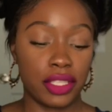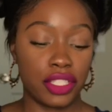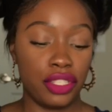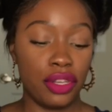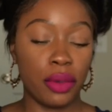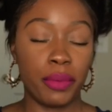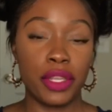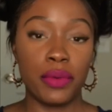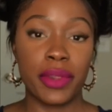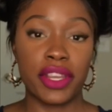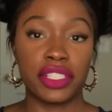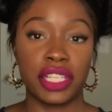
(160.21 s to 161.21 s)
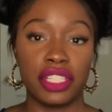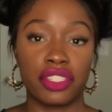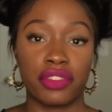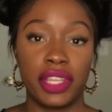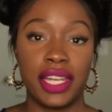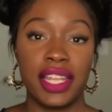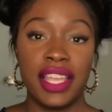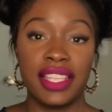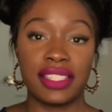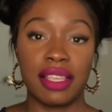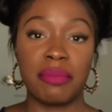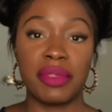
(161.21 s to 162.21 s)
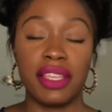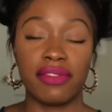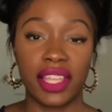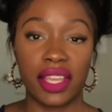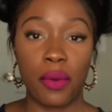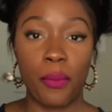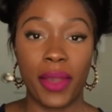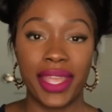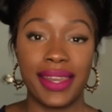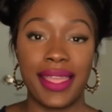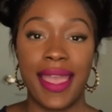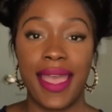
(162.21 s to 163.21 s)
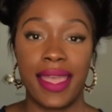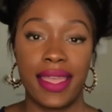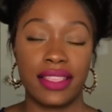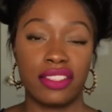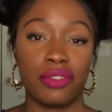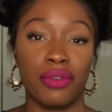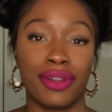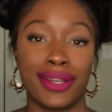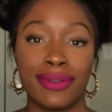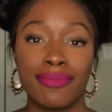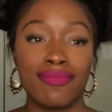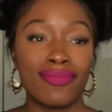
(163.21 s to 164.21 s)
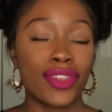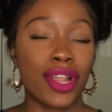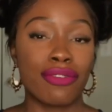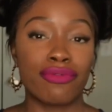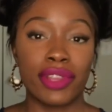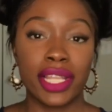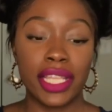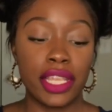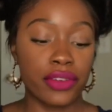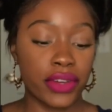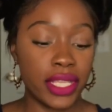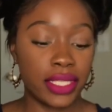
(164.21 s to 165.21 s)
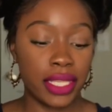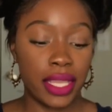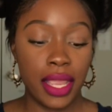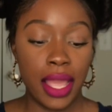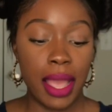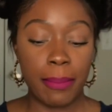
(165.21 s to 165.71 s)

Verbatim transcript: Cause you know when you wear sunscreen, some leave like a white cast or are really greasy.